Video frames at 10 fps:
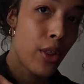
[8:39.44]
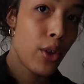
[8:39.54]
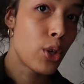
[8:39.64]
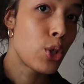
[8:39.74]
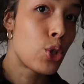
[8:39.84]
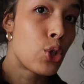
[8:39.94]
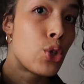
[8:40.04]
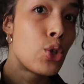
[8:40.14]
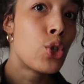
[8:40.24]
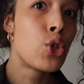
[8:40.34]

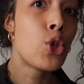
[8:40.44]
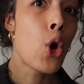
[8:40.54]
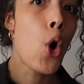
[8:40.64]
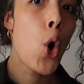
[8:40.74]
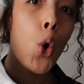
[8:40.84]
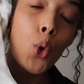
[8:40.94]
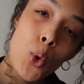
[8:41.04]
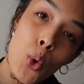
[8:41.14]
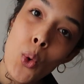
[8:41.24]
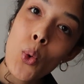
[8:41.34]
There's
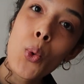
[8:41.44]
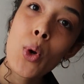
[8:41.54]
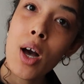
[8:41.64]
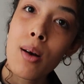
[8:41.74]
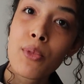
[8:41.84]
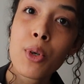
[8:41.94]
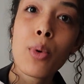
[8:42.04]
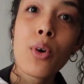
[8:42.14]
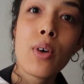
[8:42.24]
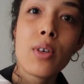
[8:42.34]
so
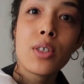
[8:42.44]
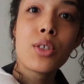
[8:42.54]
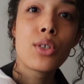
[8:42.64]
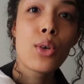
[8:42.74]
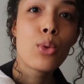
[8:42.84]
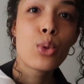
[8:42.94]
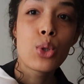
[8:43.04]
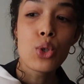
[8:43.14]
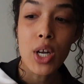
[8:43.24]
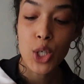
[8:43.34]
comfortable, so
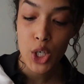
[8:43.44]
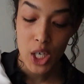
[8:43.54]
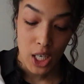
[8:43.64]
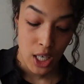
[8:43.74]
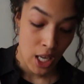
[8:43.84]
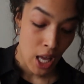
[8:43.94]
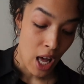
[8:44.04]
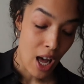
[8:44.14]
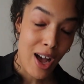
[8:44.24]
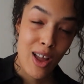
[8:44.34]
stretchy.
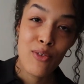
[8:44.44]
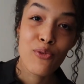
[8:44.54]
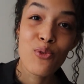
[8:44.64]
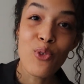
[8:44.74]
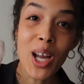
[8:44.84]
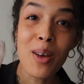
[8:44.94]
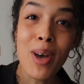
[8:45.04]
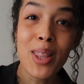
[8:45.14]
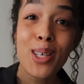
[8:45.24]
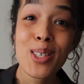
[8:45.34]
I've
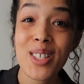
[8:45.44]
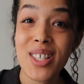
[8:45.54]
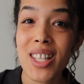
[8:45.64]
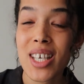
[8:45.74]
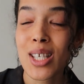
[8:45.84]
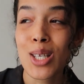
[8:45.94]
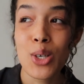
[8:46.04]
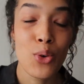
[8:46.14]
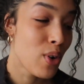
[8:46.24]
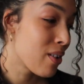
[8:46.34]
recommended this
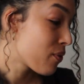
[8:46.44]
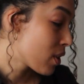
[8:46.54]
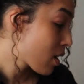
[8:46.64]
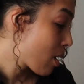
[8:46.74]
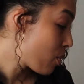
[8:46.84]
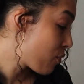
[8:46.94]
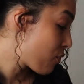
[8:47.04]
to a few, couple